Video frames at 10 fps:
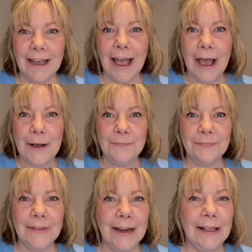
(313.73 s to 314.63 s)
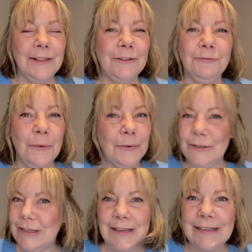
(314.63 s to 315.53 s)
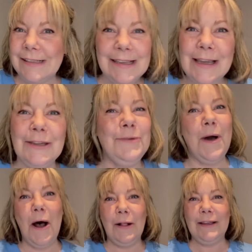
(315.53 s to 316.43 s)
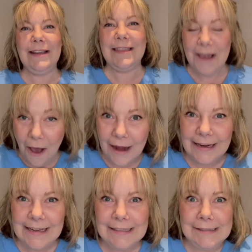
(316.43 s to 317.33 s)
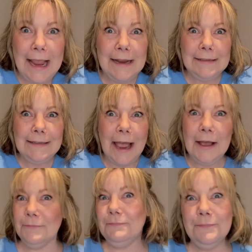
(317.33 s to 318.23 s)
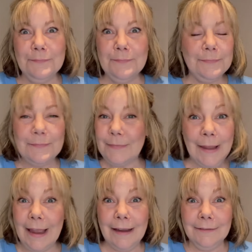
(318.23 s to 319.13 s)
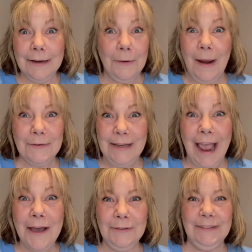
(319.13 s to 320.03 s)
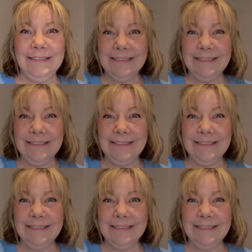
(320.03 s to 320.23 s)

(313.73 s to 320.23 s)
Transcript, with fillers: Um, and I look forward to seeing you all in the audience and um, around town.